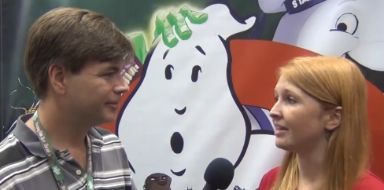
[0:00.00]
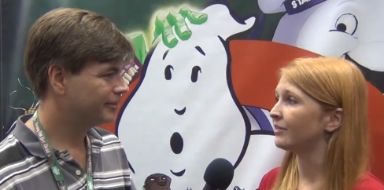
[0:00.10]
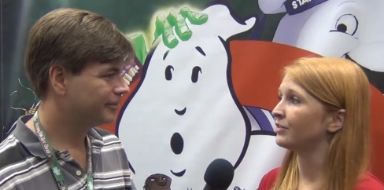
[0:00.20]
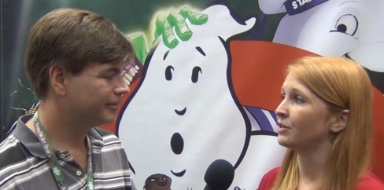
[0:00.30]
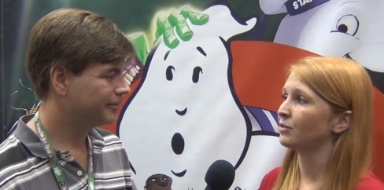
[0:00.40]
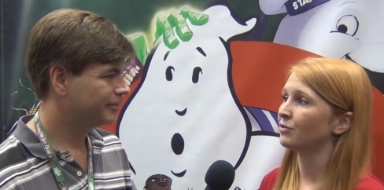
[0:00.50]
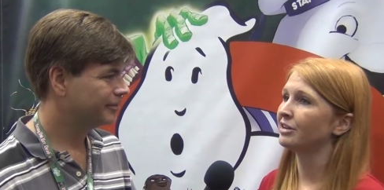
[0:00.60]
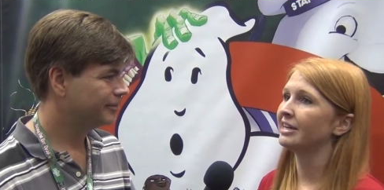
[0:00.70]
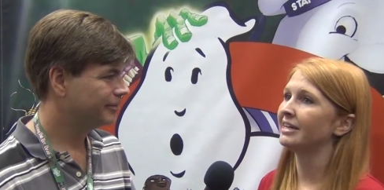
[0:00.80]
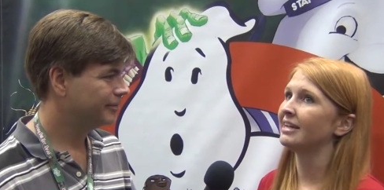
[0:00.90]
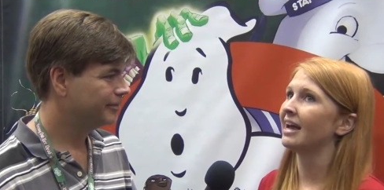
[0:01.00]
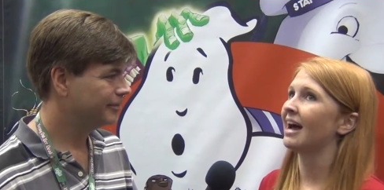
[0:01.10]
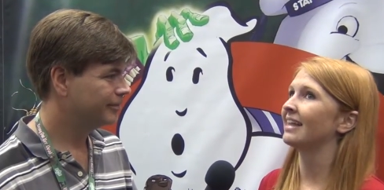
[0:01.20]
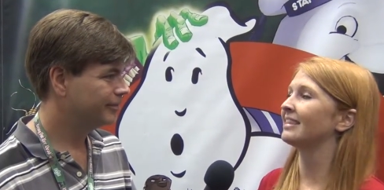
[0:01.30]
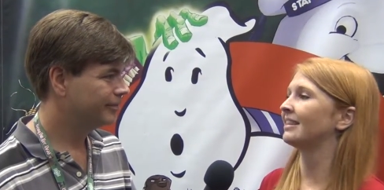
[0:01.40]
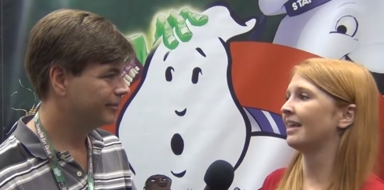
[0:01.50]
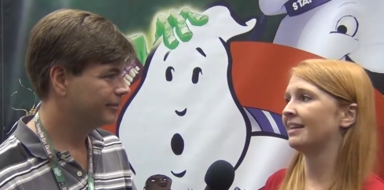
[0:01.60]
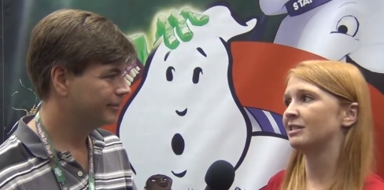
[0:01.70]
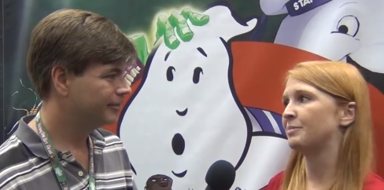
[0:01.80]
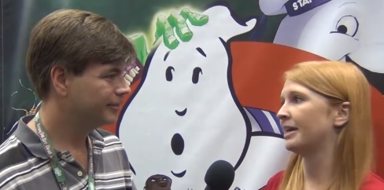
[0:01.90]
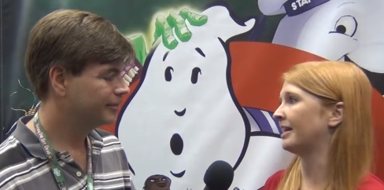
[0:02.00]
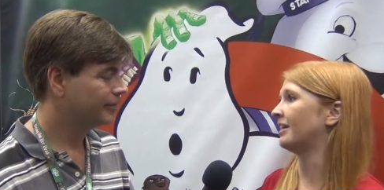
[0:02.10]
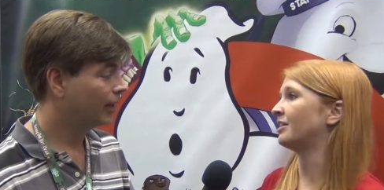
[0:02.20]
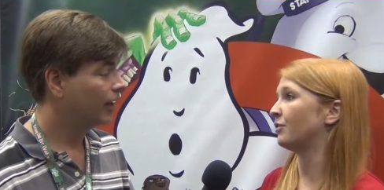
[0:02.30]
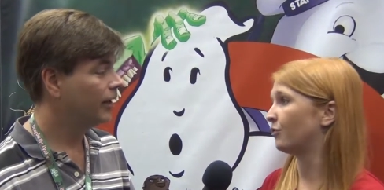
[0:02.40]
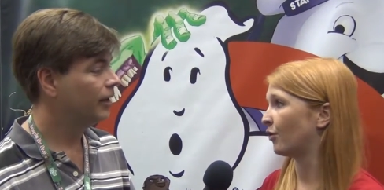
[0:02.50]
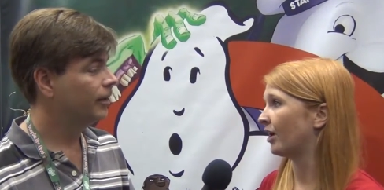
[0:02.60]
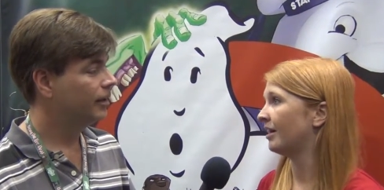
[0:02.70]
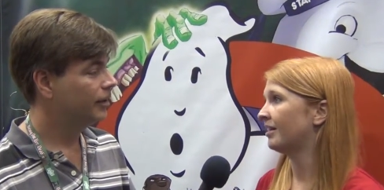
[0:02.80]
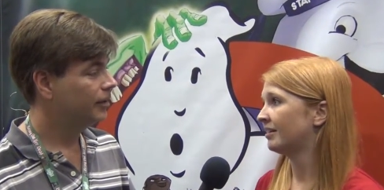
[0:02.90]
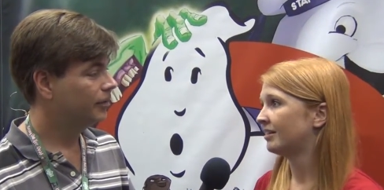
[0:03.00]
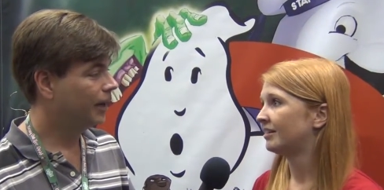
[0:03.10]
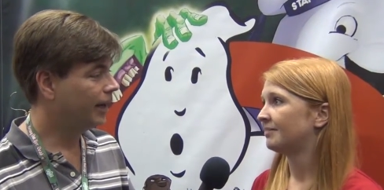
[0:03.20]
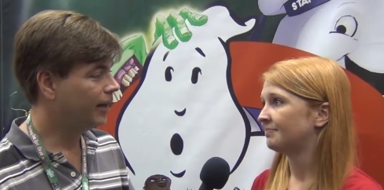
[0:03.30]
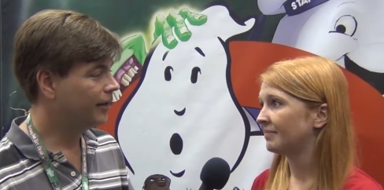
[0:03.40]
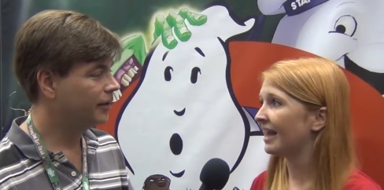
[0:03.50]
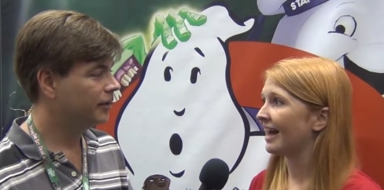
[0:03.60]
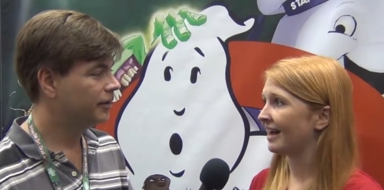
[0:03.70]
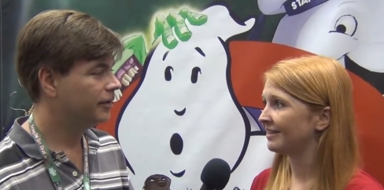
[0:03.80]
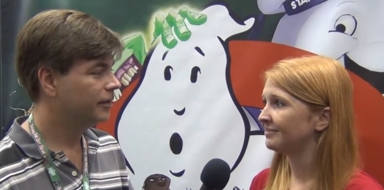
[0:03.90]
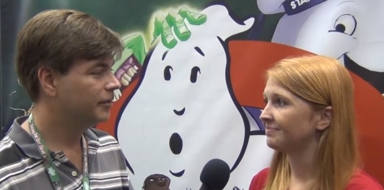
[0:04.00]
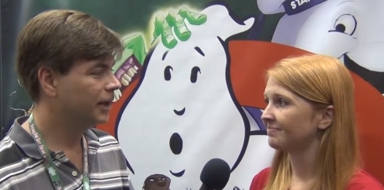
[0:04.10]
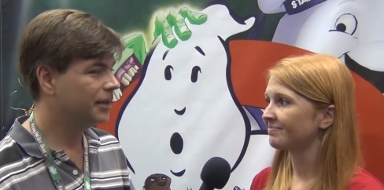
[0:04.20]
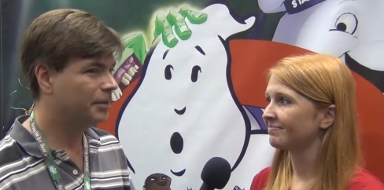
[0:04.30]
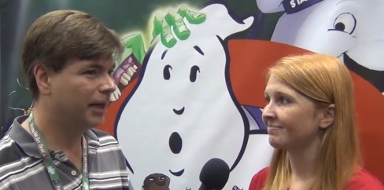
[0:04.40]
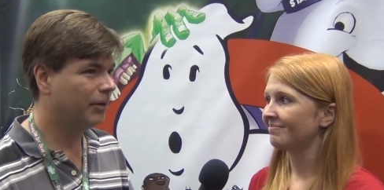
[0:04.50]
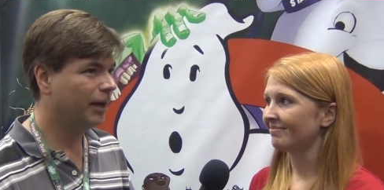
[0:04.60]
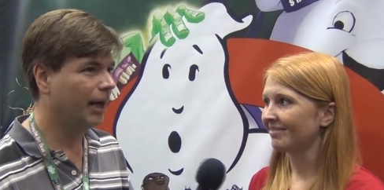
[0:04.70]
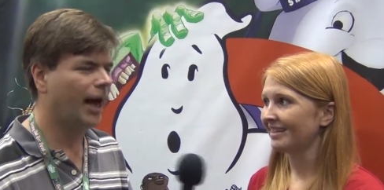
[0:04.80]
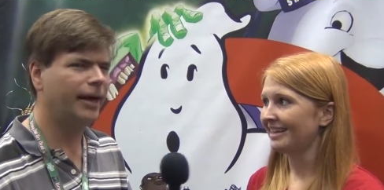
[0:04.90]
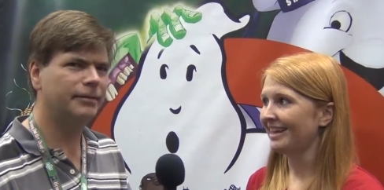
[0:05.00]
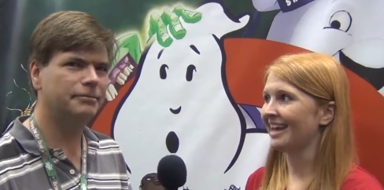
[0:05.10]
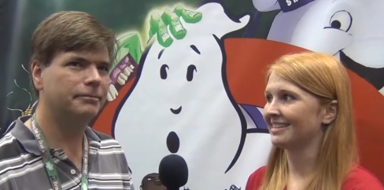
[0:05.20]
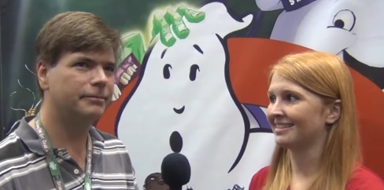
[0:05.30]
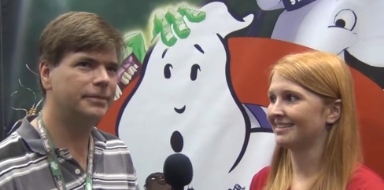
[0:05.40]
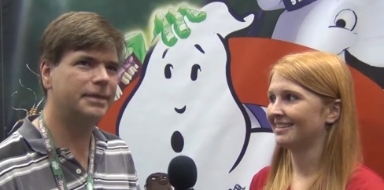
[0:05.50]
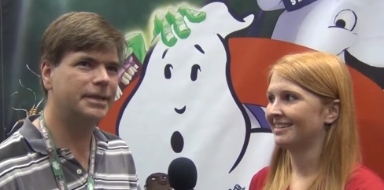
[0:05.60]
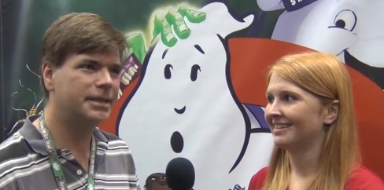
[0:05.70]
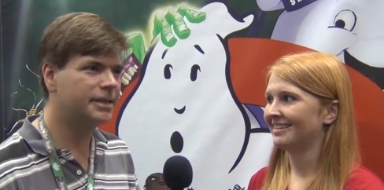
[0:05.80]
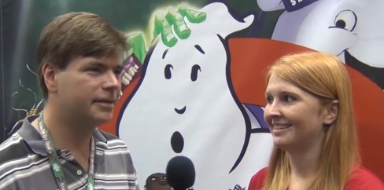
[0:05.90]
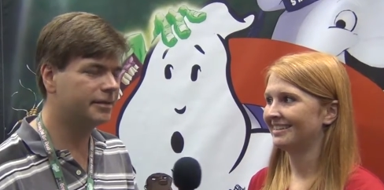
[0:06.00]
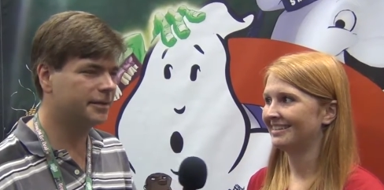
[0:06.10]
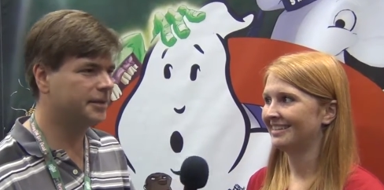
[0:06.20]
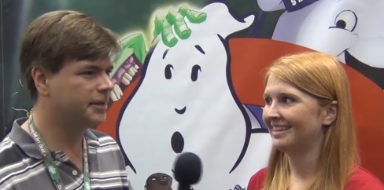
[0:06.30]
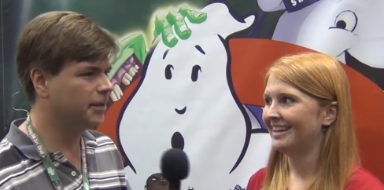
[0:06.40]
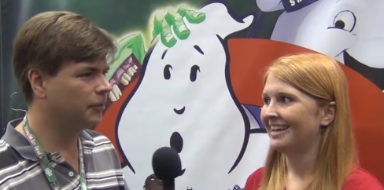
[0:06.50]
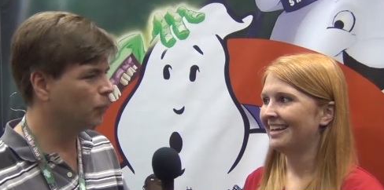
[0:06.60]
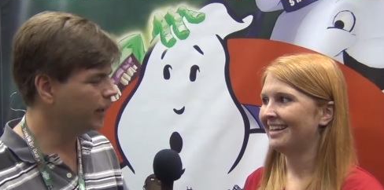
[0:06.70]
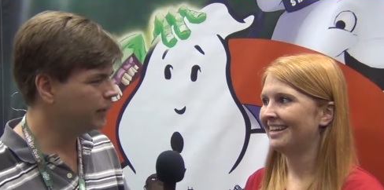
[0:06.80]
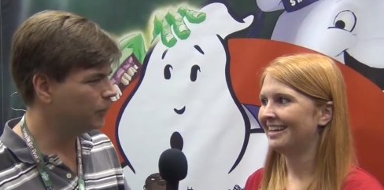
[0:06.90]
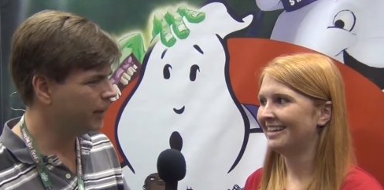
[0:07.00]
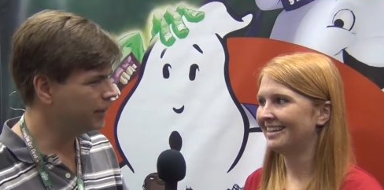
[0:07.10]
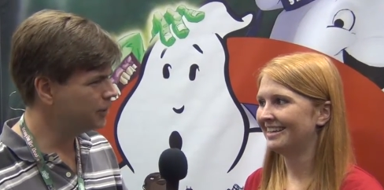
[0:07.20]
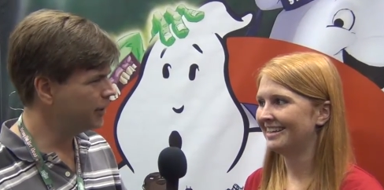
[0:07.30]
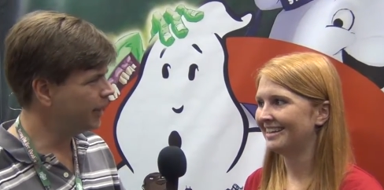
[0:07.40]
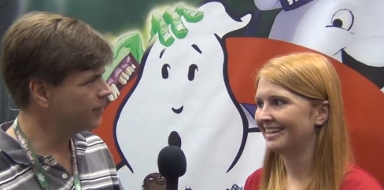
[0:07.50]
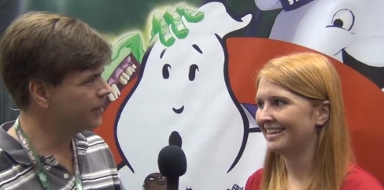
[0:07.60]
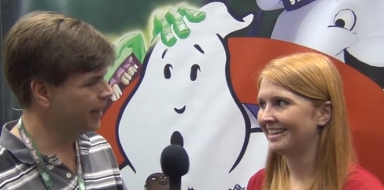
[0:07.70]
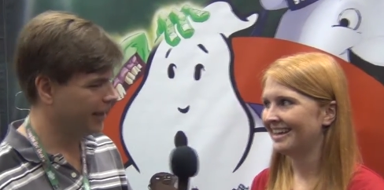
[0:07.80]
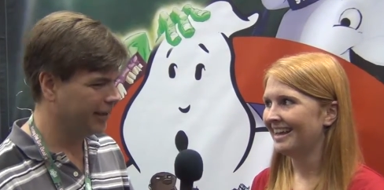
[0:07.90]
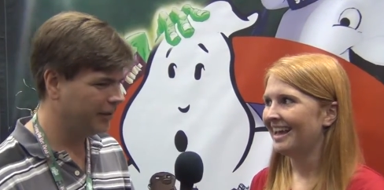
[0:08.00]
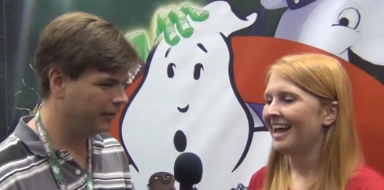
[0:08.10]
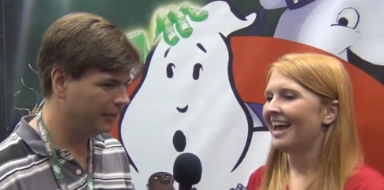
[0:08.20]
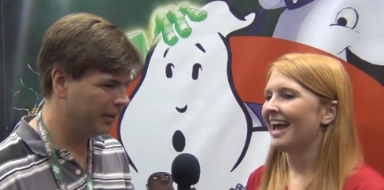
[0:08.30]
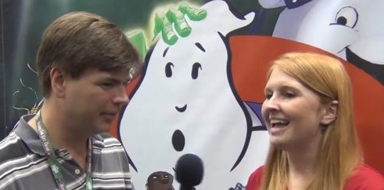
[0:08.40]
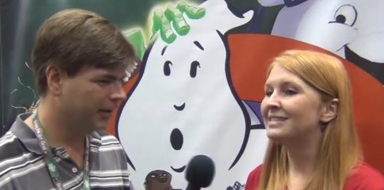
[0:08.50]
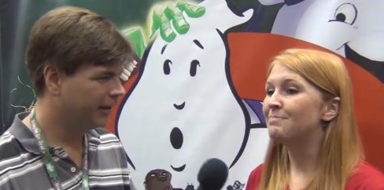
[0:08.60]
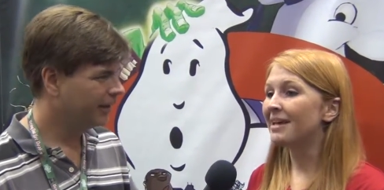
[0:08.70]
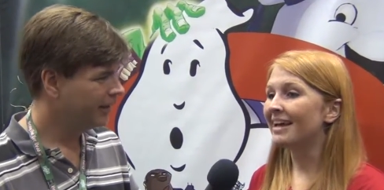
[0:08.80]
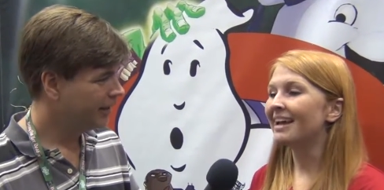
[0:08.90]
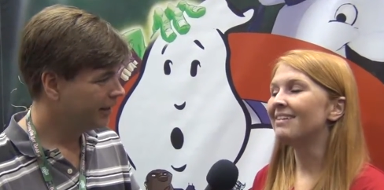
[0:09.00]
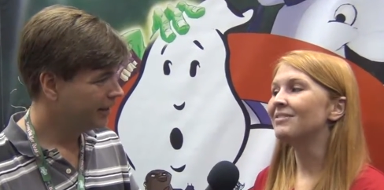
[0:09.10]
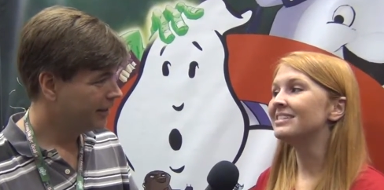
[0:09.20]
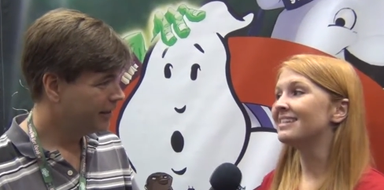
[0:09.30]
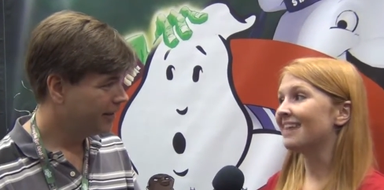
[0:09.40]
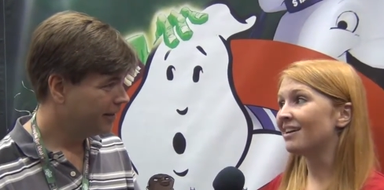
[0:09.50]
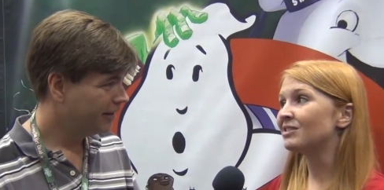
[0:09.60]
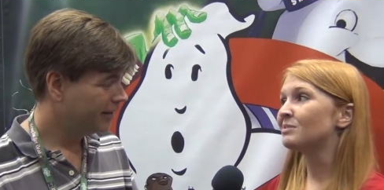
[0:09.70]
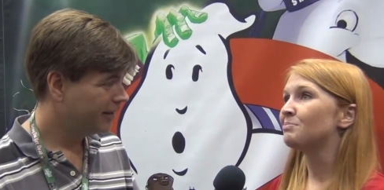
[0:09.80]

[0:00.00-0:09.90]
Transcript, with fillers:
Speaker 1: end of Q3 at the latest beginning of Q4. Wow. Yeah.
Speaker 2: that's pretty quick. I, yes don't, when when did you announce that? I don't even remember.
Speaker 1: It's been it was announced